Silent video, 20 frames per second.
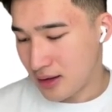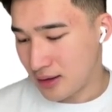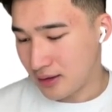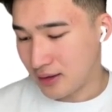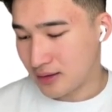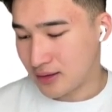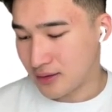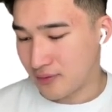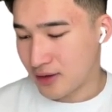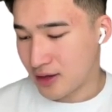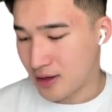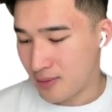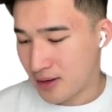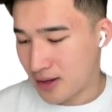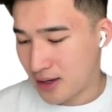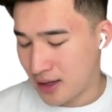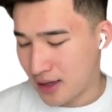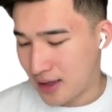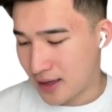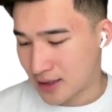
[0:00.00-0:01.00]
and then divided
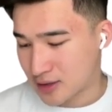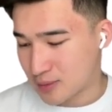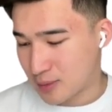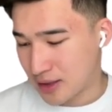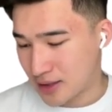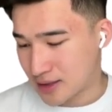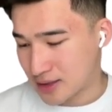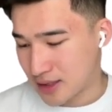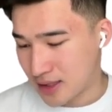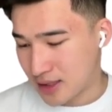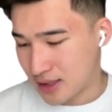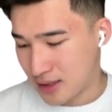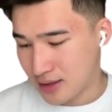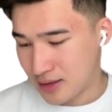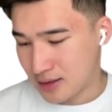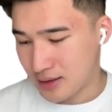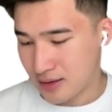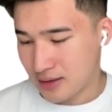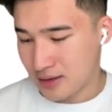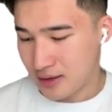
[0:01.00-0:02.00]
by x minus
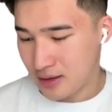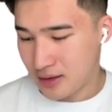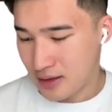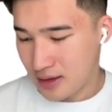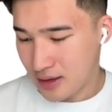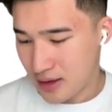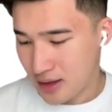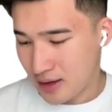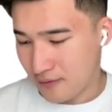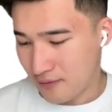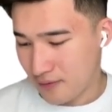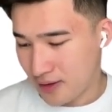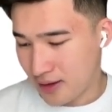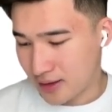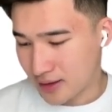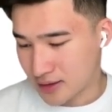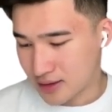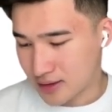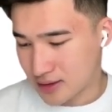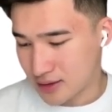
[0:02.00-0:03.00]
a,
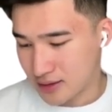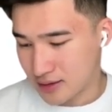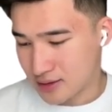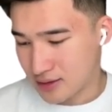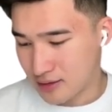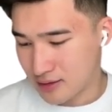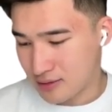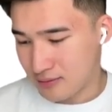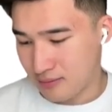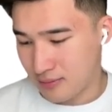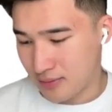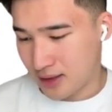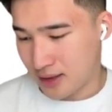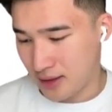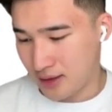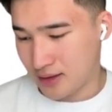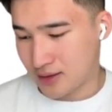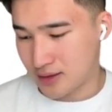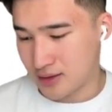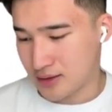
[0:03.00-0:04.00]
fx
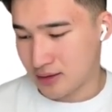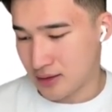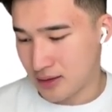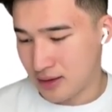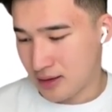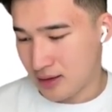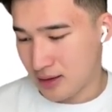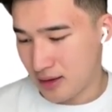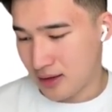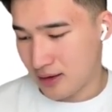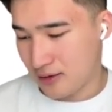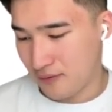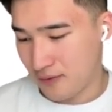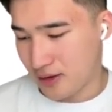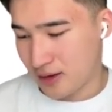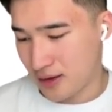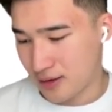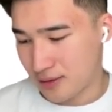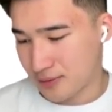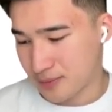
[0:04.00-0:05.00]
minus
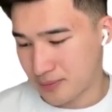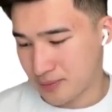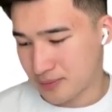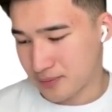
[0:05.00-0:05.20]
fa.